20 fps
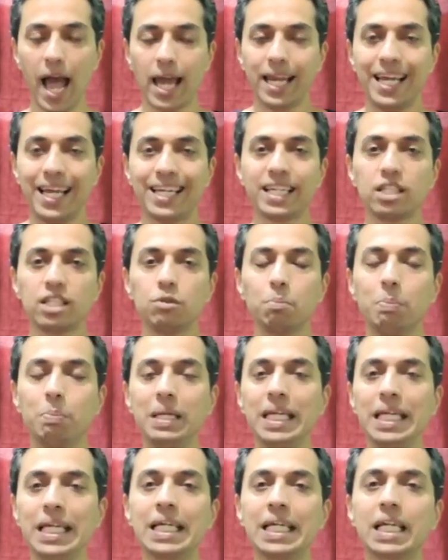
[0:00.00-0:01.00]
and it is
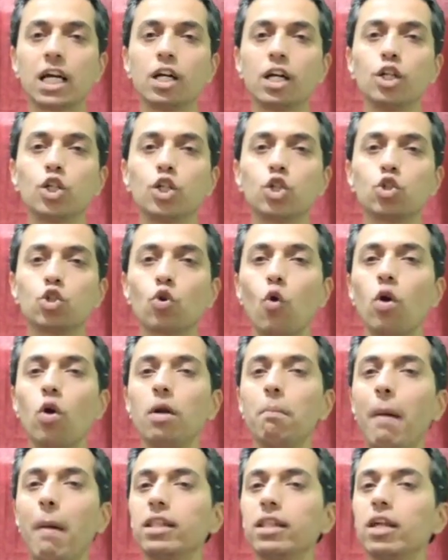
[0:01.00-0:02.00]
being
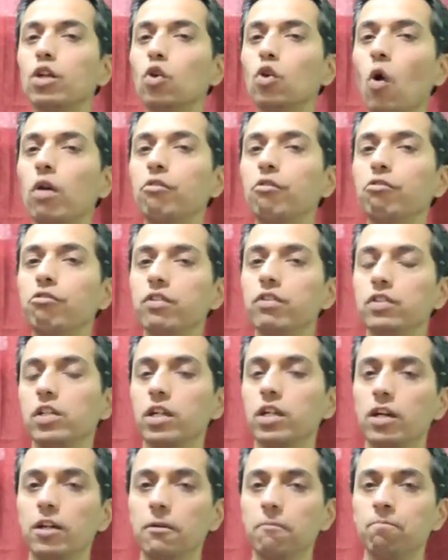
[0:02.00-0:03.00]
controlled by the non
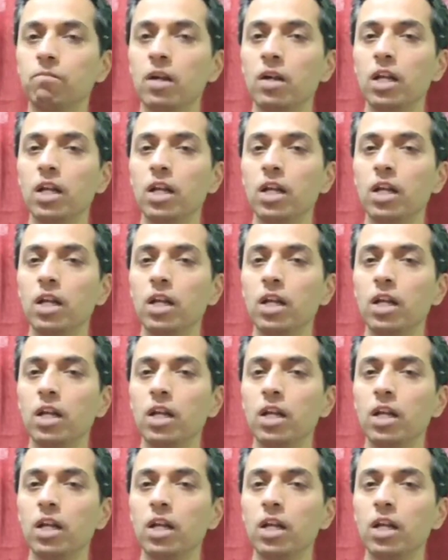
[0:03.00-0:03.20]
physical.